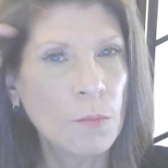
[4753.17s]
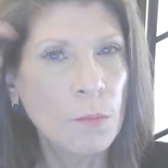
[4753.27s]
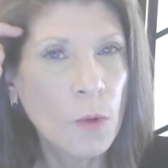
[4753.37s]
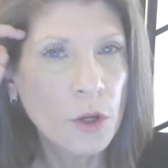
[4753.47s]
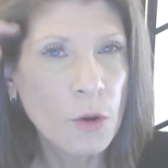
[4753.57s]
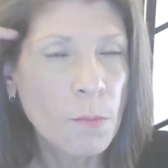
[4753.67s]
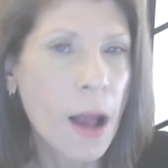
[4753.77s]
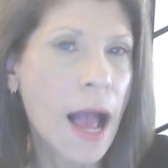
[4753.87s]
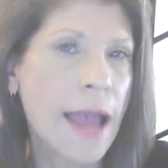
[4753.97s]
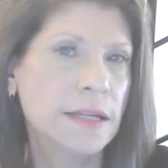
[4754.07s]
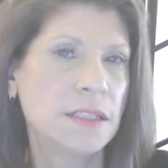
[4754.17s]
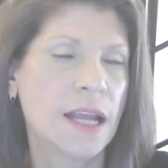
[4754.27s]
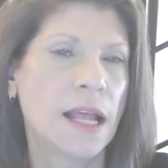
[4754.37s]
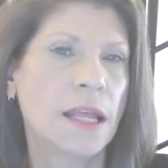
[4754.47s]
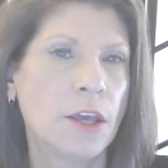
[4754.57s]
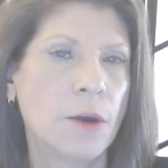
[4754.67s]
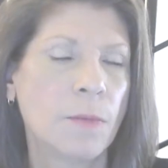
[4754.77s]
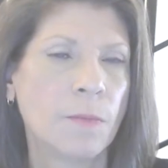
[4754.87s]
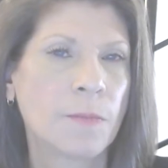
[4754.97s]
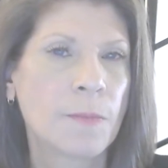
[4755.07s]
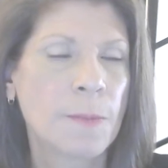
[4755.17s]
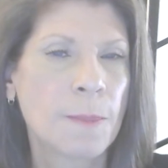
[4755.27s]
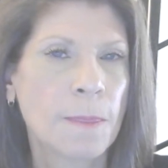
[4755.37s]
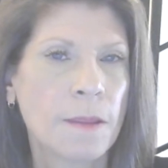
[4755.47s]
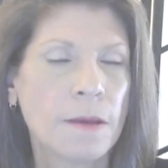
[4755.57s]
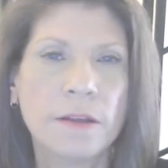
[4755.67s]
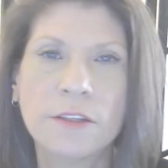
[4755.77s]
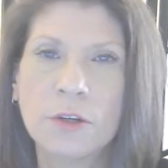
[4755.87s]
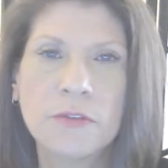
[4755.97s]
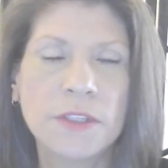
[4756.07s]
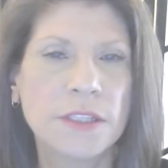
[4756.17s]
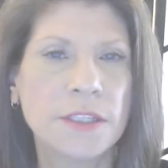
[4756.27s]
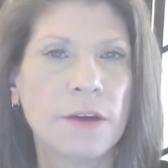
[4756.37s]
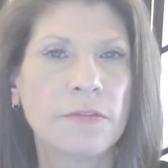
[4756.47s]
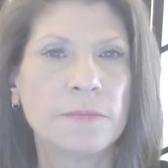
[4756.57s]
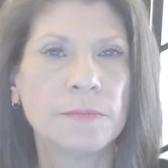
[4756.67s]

what your mind is telling you. Service to self.